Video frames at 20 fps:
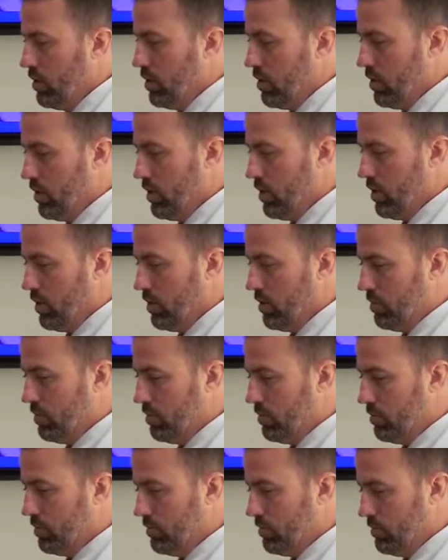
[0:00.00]

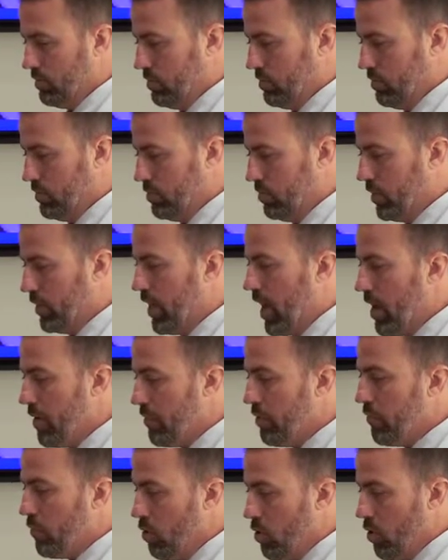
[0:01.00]
But
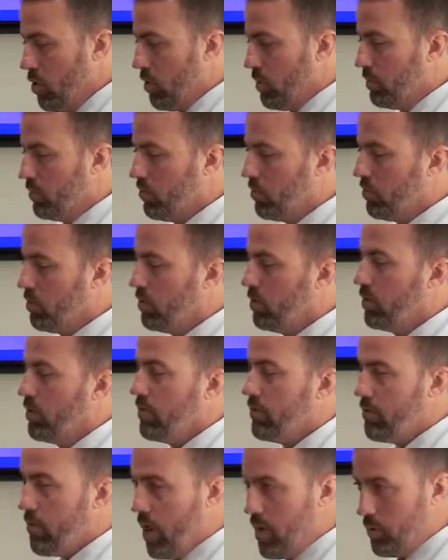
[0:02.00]
that forms
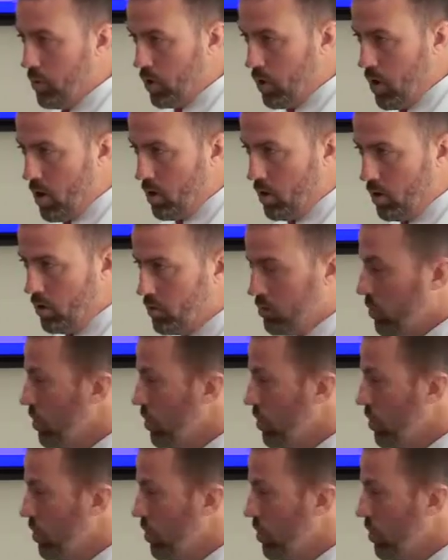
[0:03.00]
fibrocartilage,